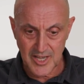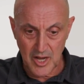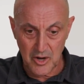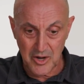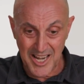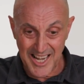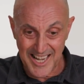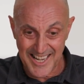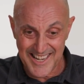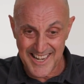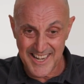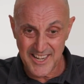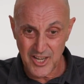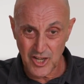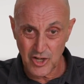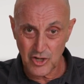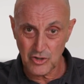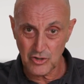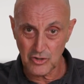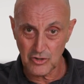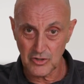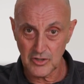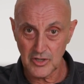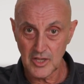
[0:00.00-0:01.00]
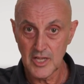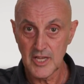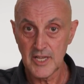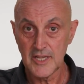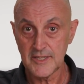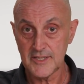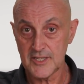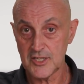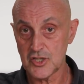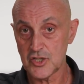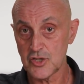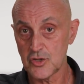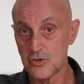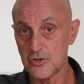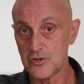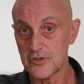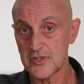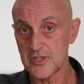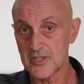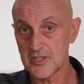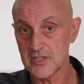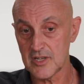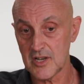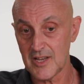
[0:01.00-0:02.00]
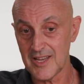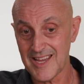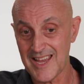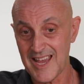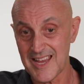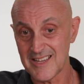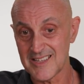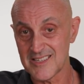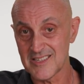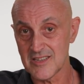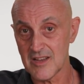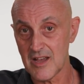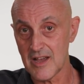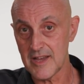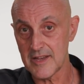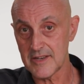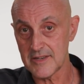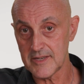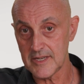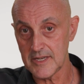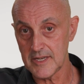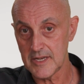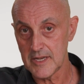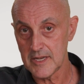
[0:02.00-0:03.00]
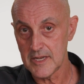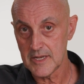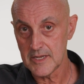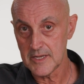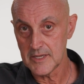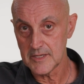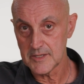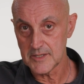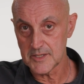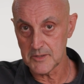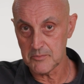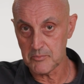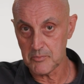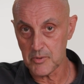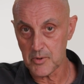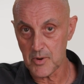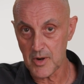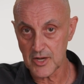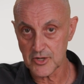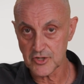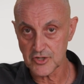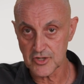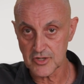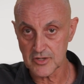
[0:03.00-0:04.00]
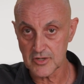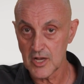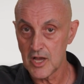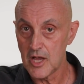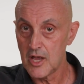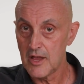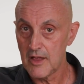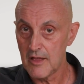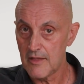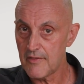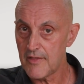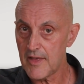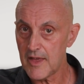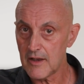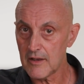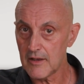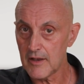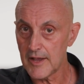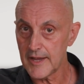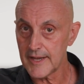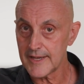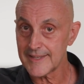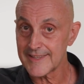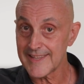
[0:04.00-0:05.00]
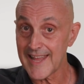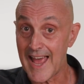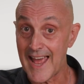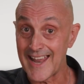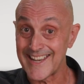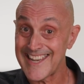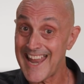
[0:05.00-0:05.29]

Now, clinical disorders like anxiety, depression, they're like that.